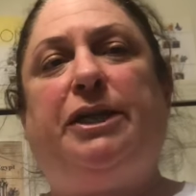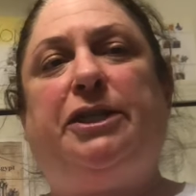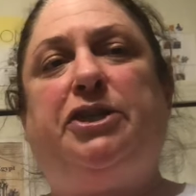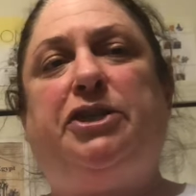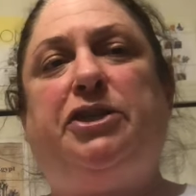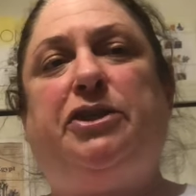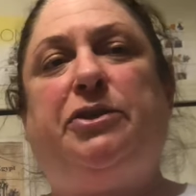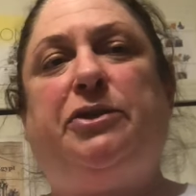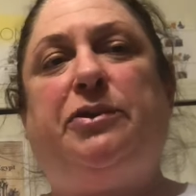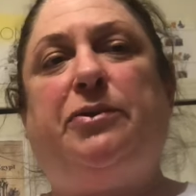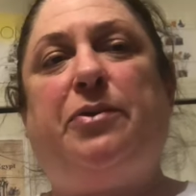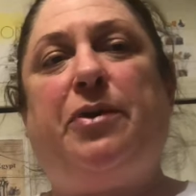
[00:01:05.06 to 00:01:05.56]

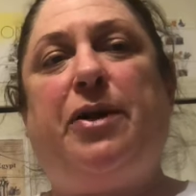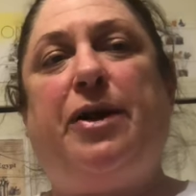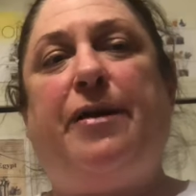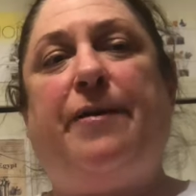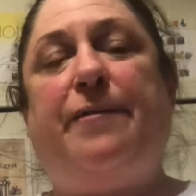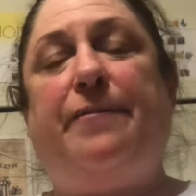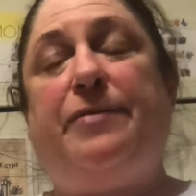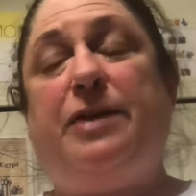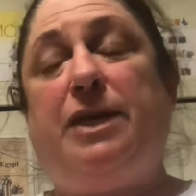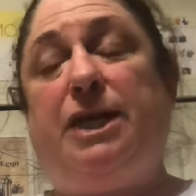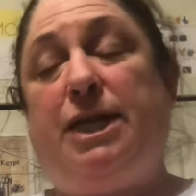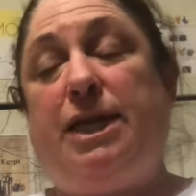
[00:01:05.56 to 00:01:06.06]
to
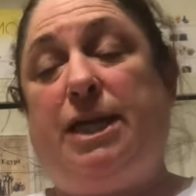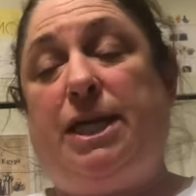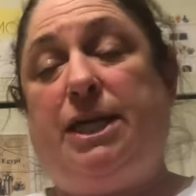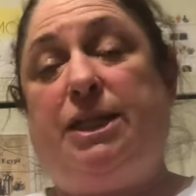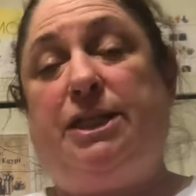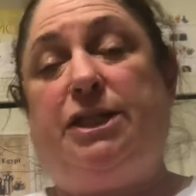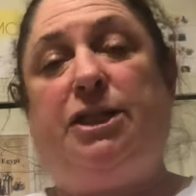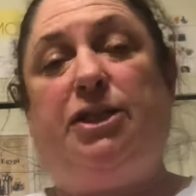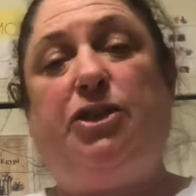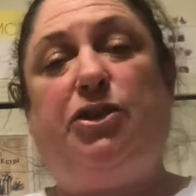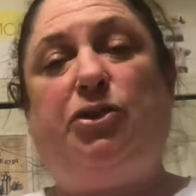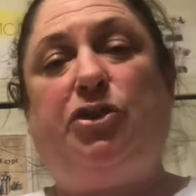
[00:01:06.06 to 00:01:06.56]
the
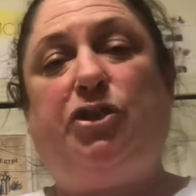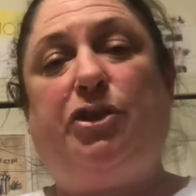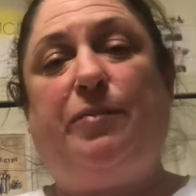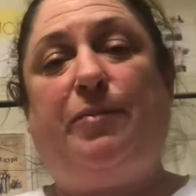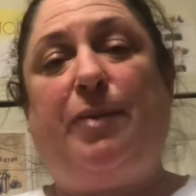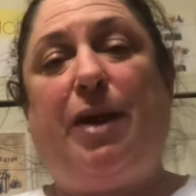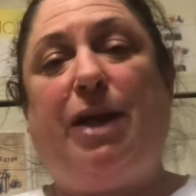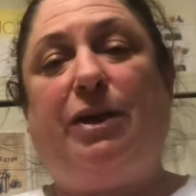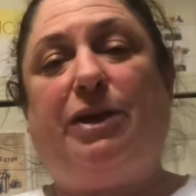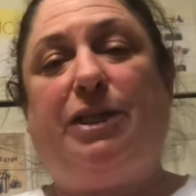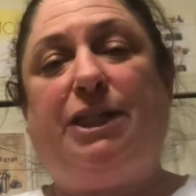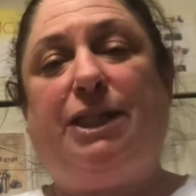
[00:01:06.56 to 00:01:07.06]
institution
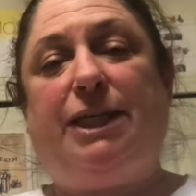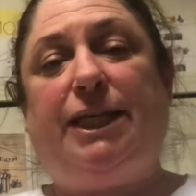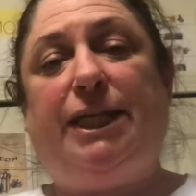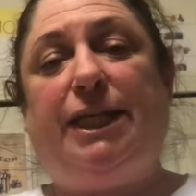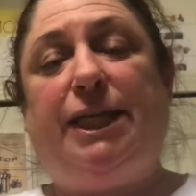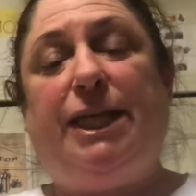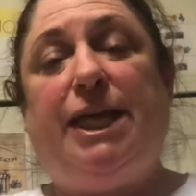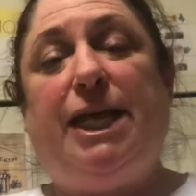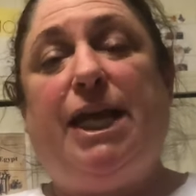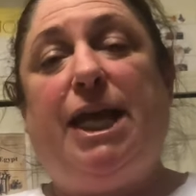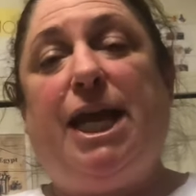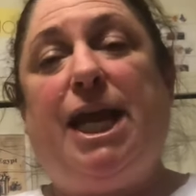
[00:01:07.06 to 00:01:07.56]
policy,
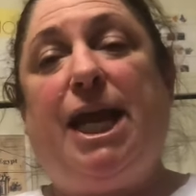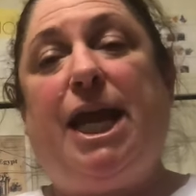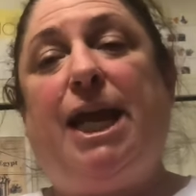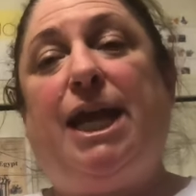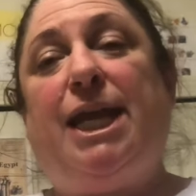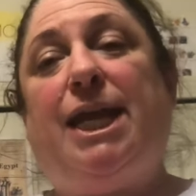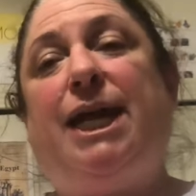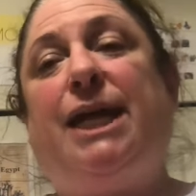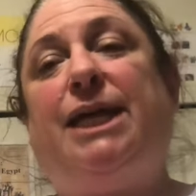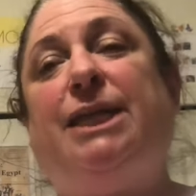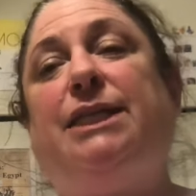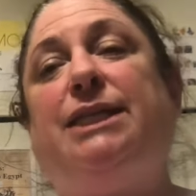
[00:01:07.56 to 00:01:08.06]

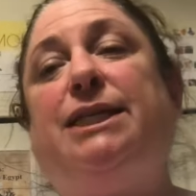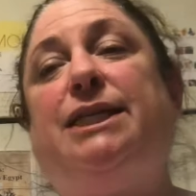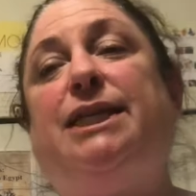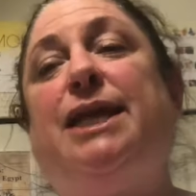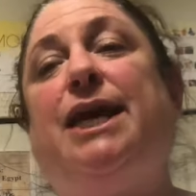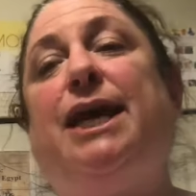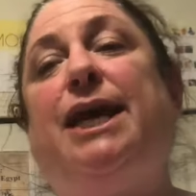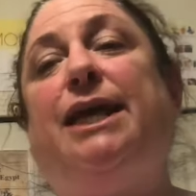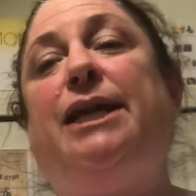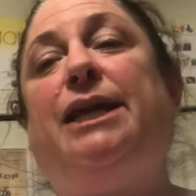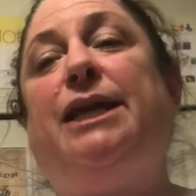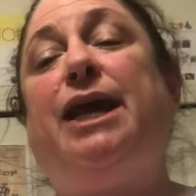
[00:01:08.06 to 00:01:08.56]
and
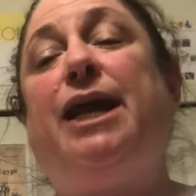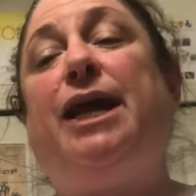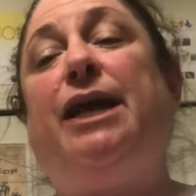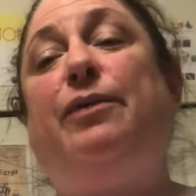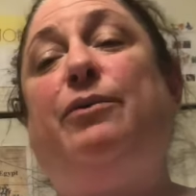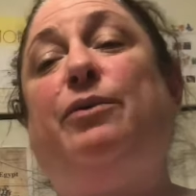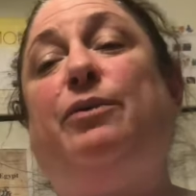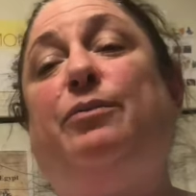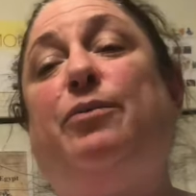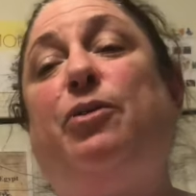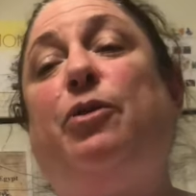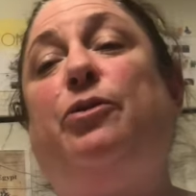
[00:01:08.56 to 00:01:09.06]
then I
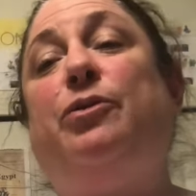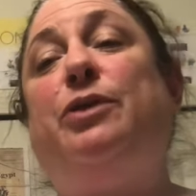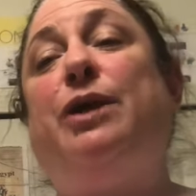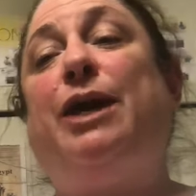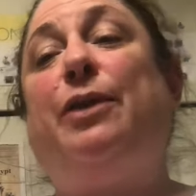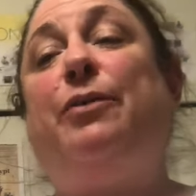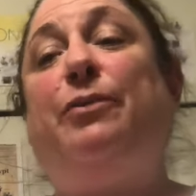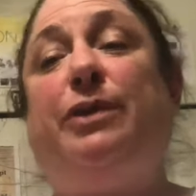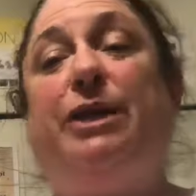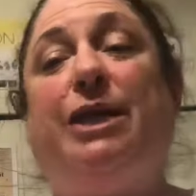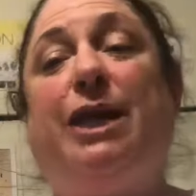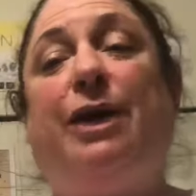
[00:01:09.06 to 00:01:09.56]
would pull
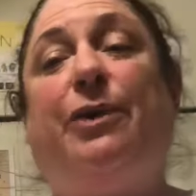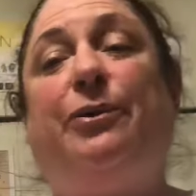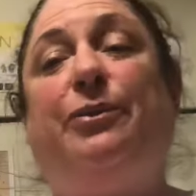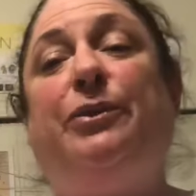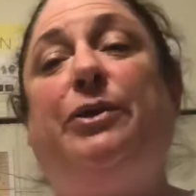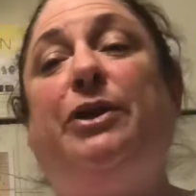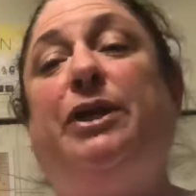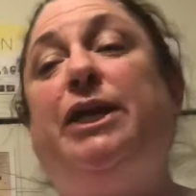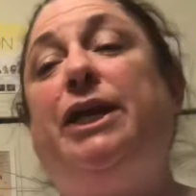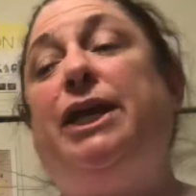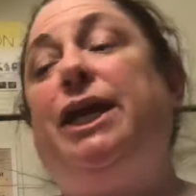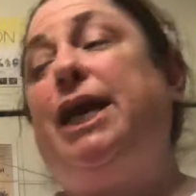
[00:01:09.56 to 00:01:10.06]
that one out
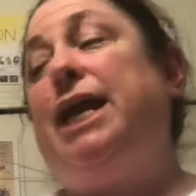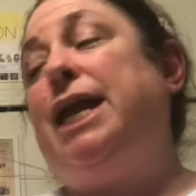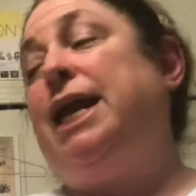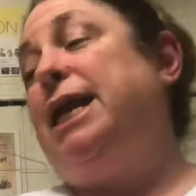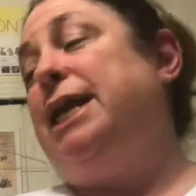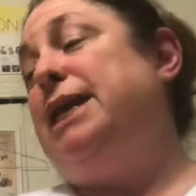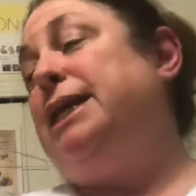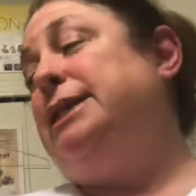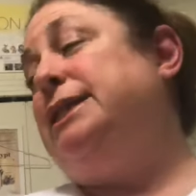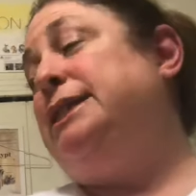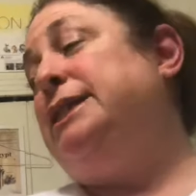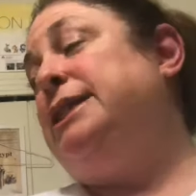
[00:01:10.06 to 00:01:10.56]

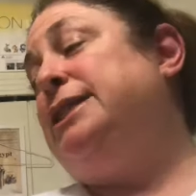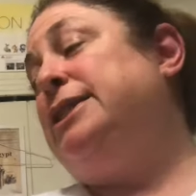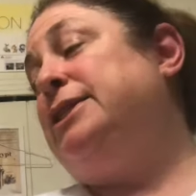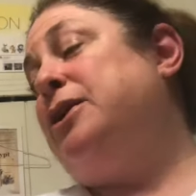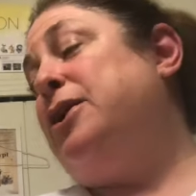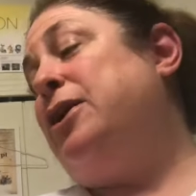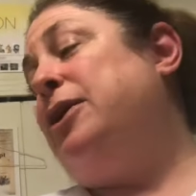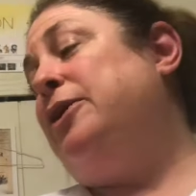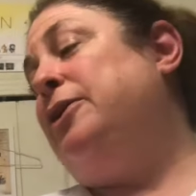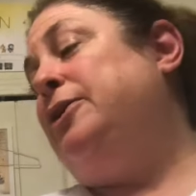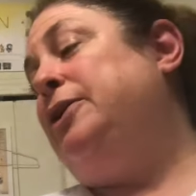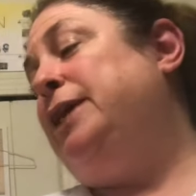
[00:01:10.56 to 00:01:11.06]
and
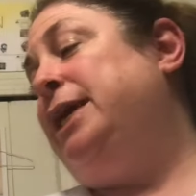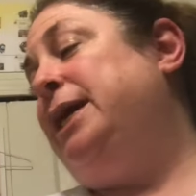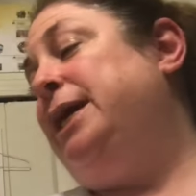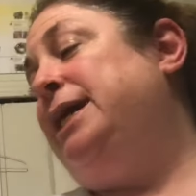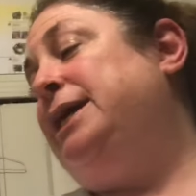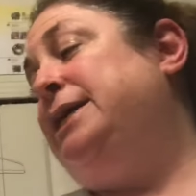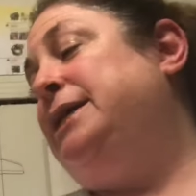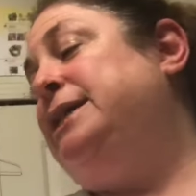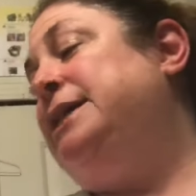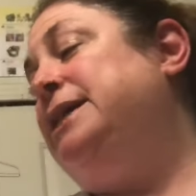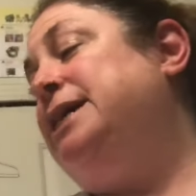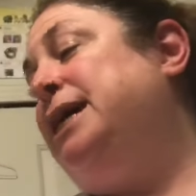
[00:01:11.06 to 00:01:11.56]
discard,
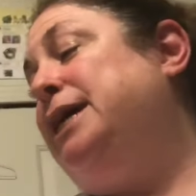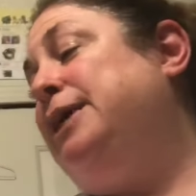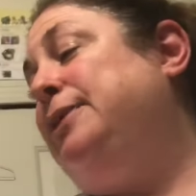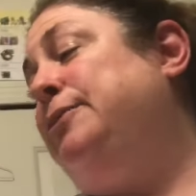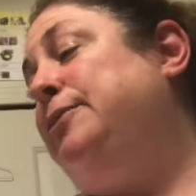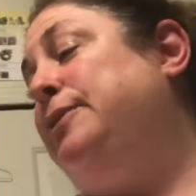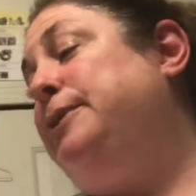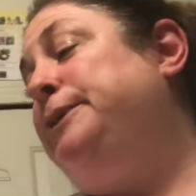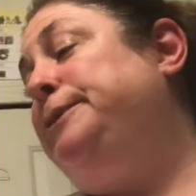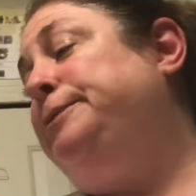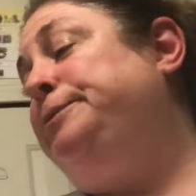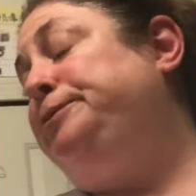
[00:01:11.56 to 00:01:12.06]
and I
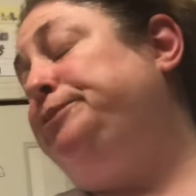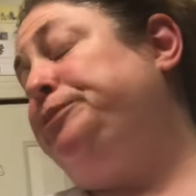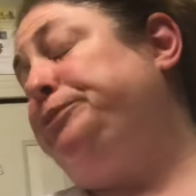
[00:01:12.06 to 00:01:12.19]
would